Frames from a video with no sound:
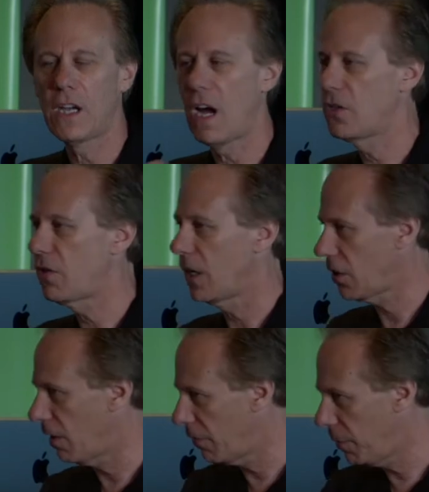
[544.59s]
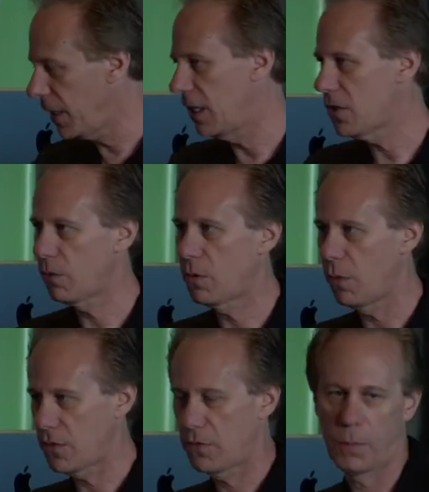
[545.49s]
contracts, RFPs,
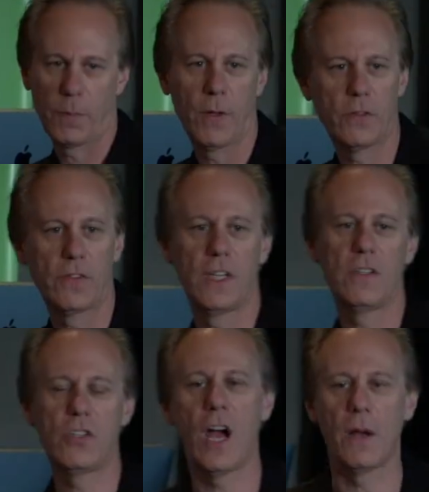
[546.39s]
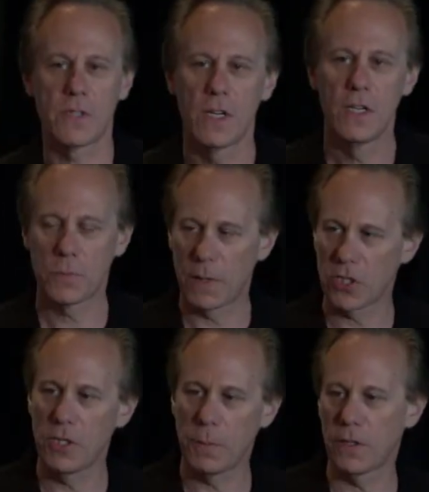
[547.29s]
requests for proposals on jobs,
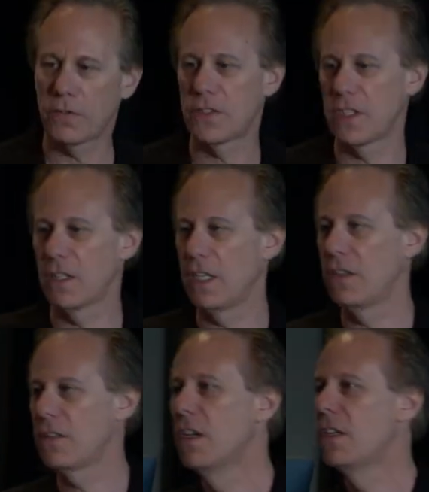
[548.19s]
especially to post facilities,